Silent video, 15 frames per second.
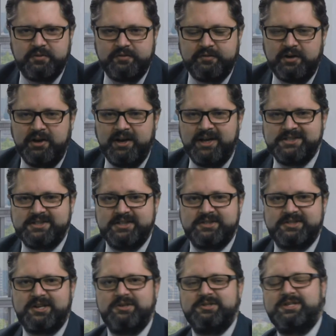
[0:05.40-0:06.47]
Finance in
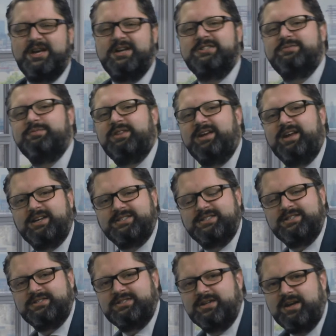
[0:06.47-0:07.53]
association with the Next
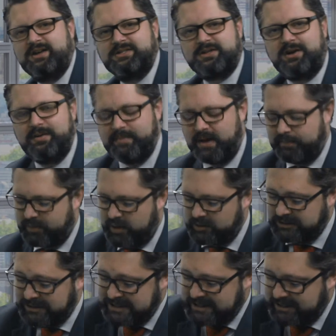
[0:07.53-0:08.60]
Exchange. I'm Matt
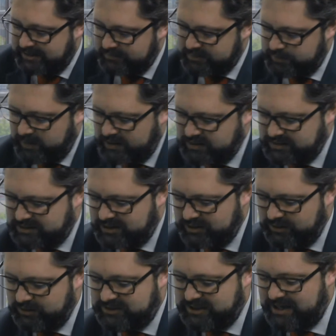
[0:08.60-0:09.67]
Brown. I'm speaking
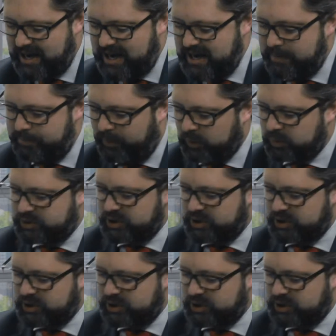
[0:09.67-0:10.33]
to today Paul